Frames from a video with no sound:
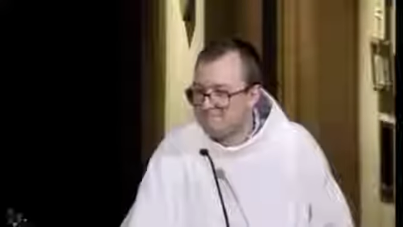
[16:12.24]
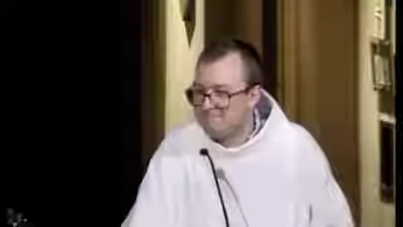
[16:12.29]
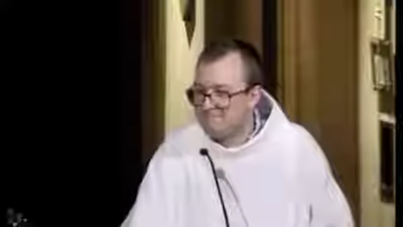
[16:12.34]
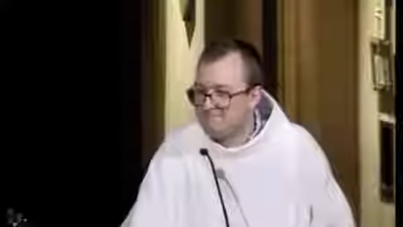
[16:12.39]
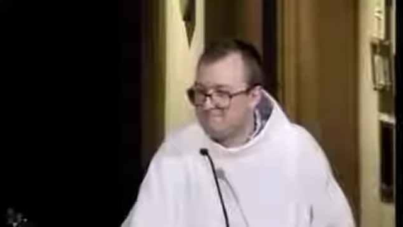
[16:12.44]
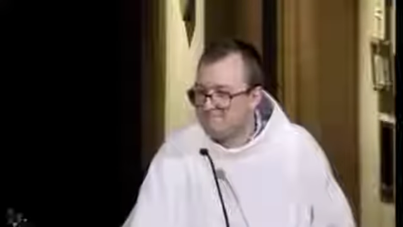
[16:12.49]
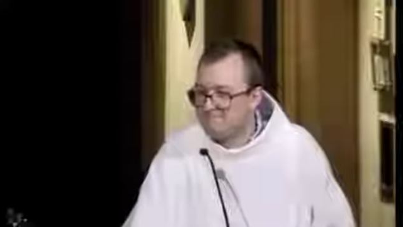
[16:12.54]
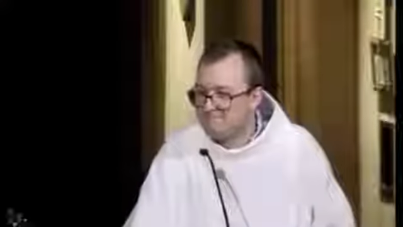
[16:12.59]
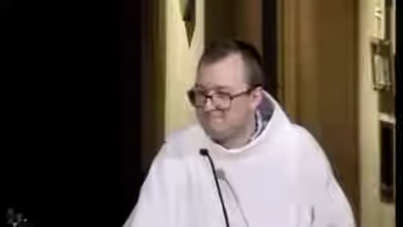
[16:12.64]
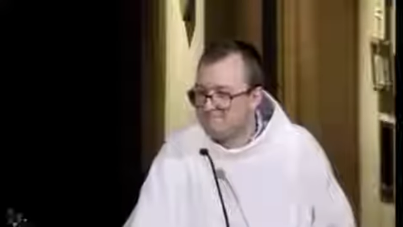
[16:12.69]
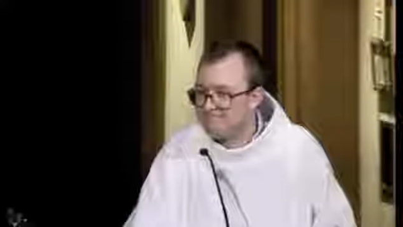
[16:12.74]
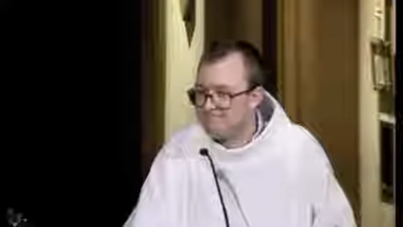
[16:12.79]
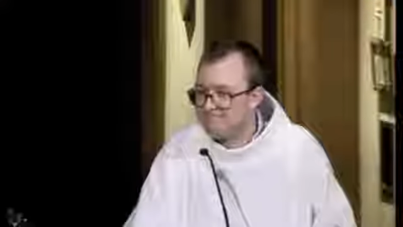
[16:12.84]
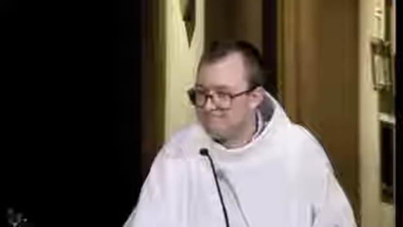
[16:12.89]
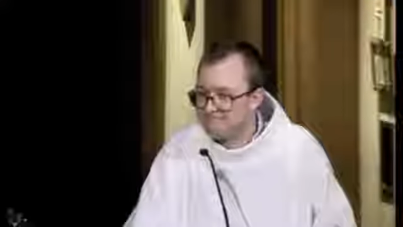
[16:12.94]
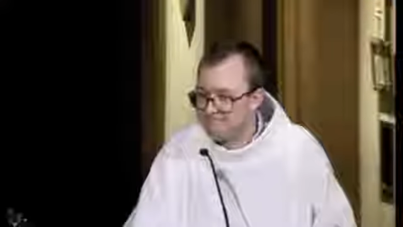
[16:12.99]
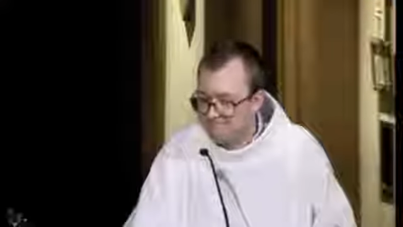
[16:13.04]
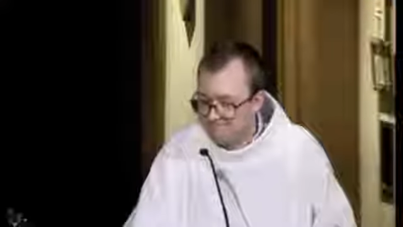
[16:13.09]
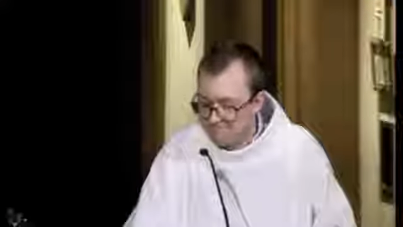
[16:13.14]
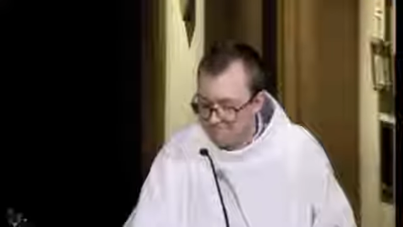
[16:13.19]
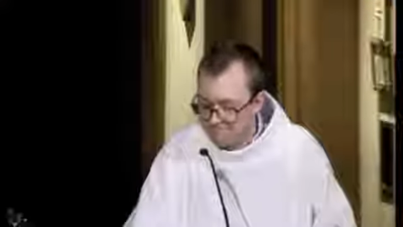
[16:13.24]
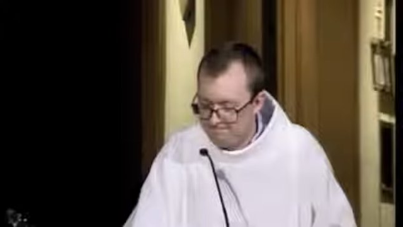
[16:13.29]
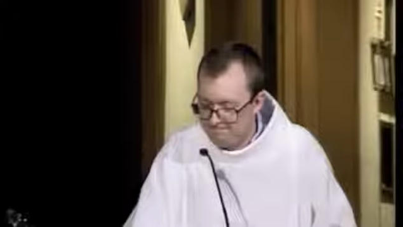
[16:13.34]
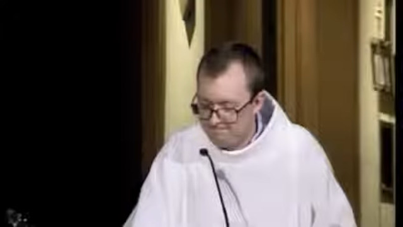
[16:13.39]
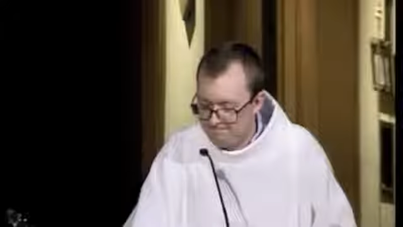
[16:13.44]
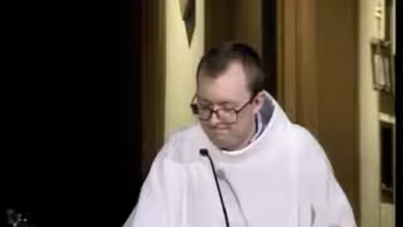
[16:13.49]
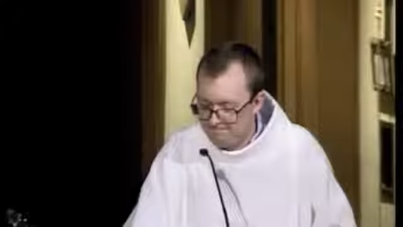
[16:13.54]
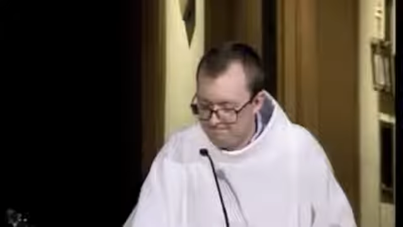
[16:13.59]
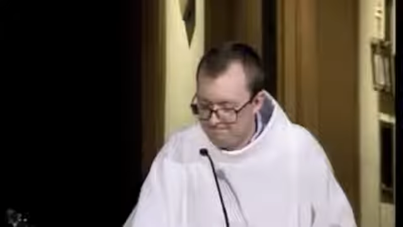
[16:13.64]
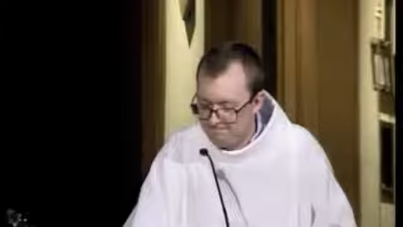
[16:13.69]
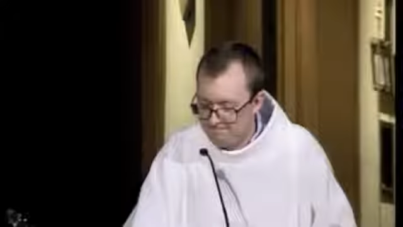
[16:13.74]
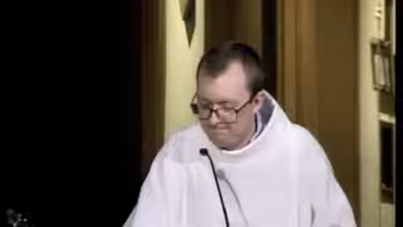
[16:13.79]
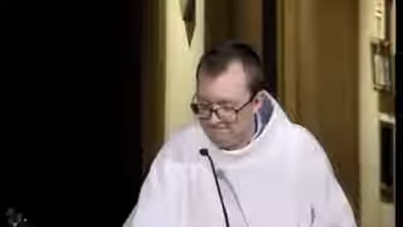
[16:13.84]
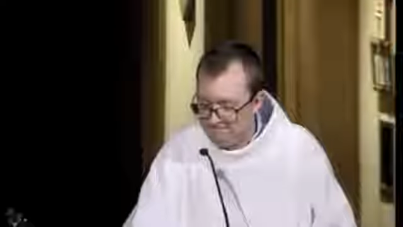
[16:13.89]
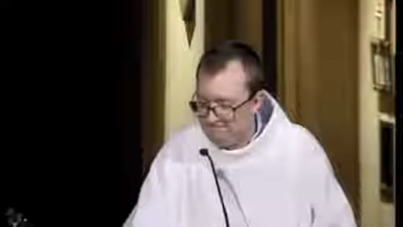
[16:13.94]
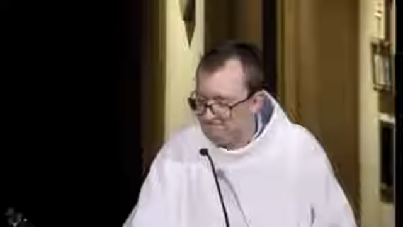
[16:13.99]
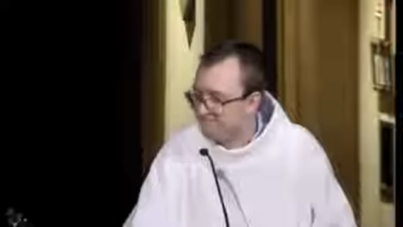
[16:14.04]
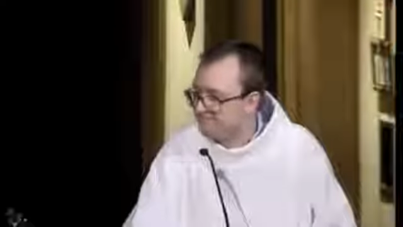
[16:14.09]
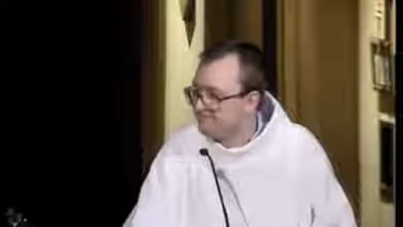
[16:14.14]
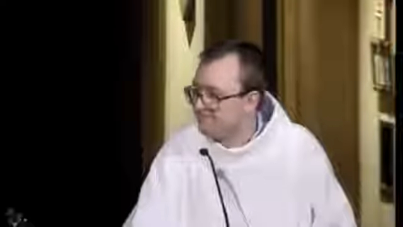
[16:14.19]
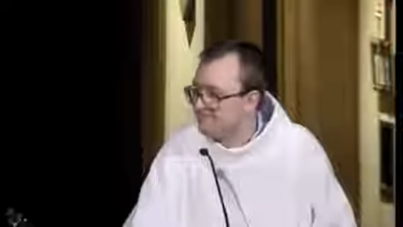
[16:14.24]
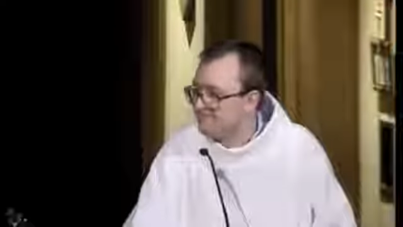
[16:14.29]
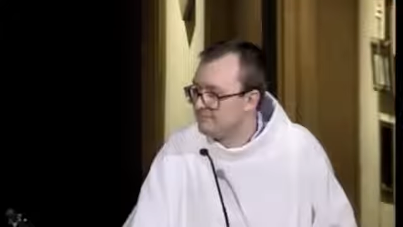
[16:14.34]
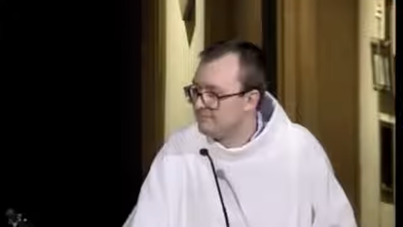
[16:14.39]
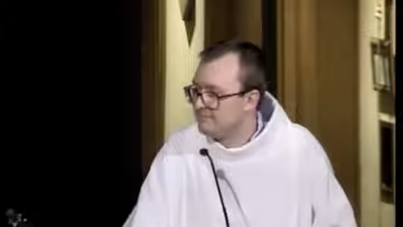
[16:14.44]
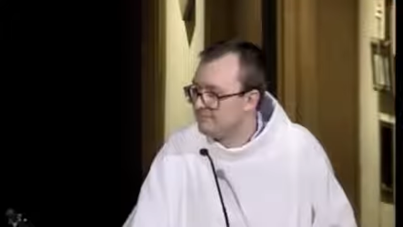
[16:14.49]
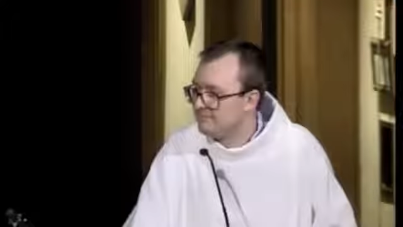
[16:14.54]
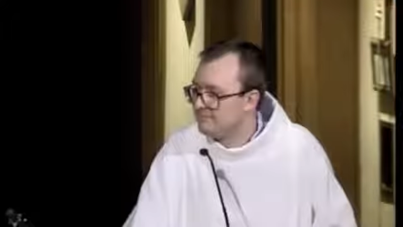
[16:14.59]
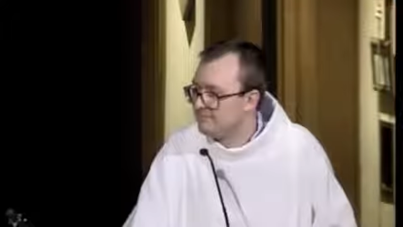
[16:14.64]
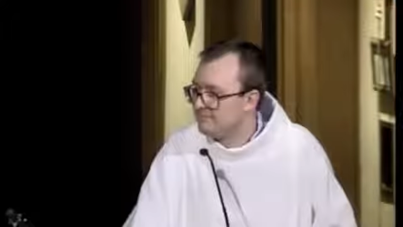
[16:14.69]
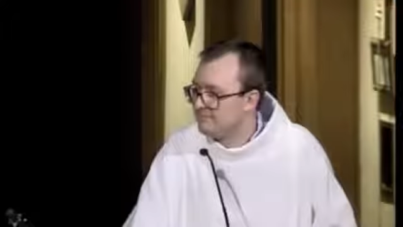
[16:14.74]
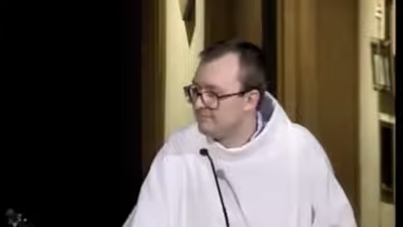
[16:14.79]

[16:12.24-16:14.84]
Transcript: No one is speaking in this clip.